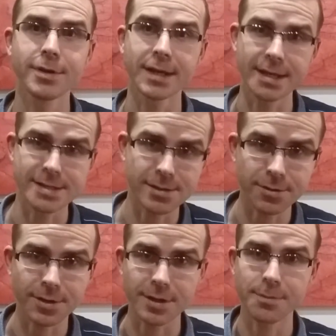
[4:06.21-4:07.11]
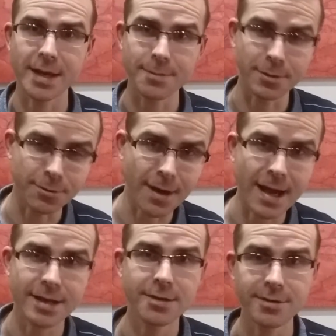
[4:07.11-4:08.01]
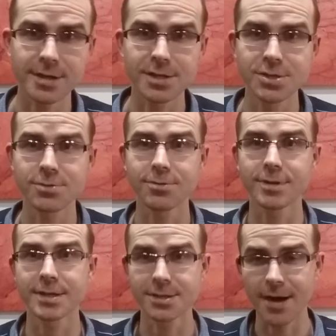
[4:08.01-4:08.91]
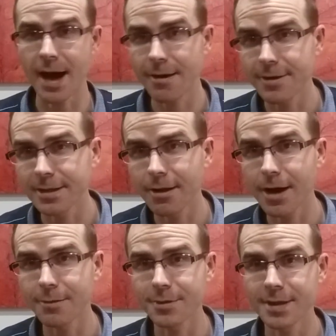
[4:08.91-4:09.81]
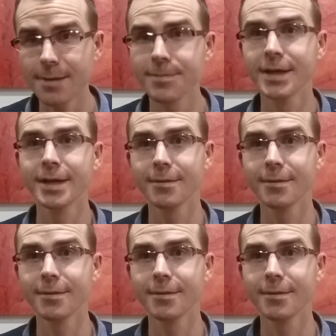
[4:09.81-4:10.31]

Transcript: You need to look at the people around you and ensure that you are in line with them,